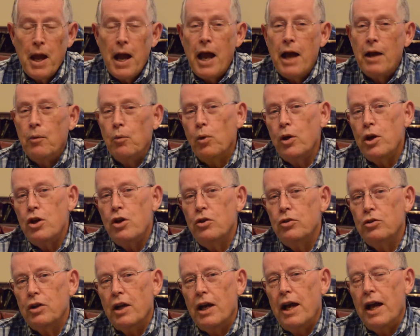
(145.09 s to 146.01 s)
And we
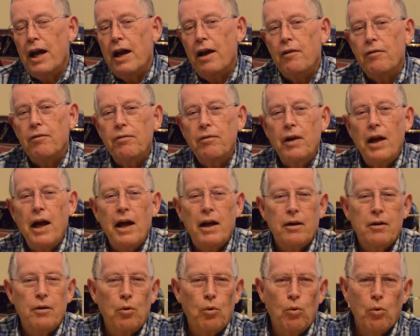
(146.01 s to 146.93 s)
used to have
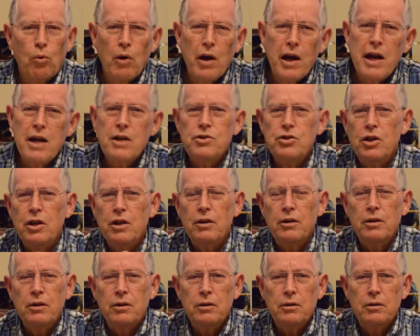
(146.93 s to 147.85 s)
like
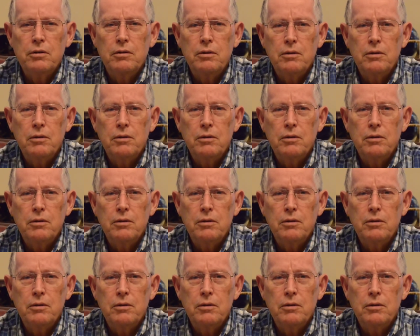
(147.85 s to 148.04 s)
raging